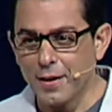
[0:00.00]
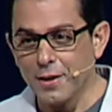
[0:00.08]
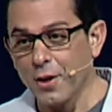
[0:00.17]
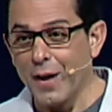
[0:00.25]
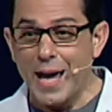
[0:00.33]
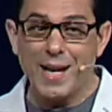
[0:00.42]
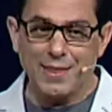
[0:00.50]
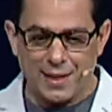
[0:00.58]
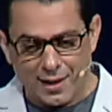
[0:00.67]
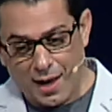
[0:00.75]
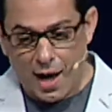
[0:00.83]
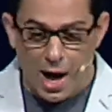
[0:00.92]
you know,
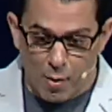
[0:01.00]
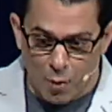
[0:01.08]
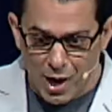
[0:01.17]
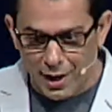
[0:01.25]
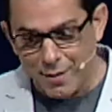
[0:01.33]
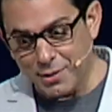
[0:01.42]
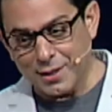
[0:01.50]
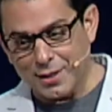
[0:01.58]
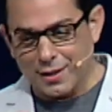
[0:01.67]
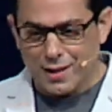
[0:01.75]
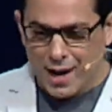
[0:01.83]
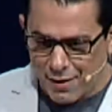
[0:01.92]
anything. I won, I'm
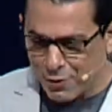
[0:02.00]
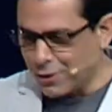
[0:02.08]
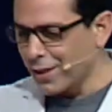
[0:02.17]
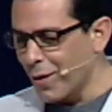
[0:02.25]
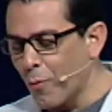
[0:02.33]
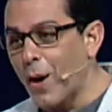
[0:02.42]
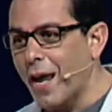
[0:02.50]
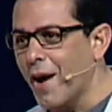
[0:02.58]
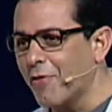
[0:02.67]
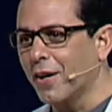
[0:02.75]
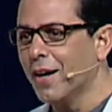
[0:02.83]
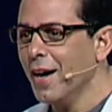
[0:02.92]
still alive, you're dead,
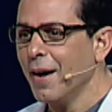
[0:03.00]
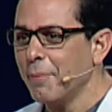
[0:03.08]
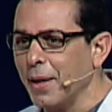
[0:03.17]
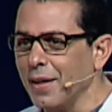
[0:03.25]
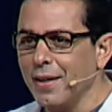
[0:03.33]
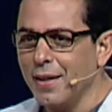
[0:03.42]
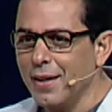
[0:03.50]
whatever. But